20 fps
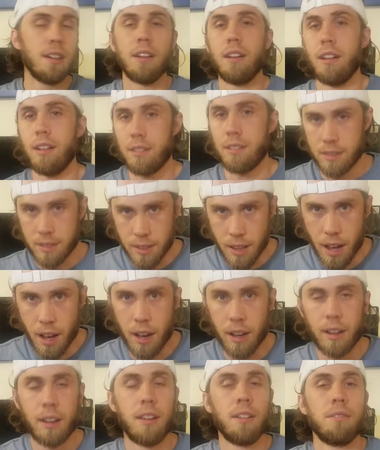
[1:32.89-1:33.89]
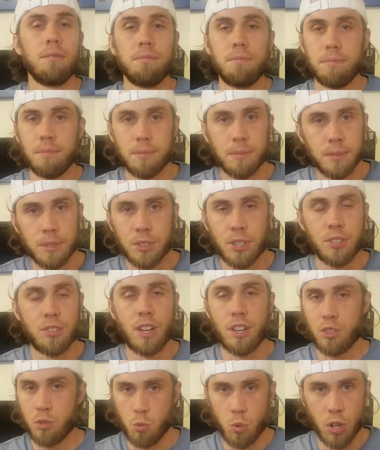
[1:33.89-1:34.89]
It's snug. It just
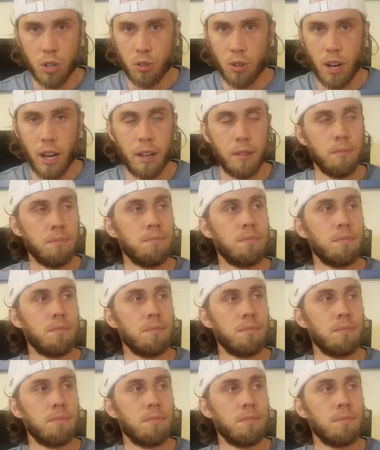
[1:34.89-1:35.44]
doesn't work right.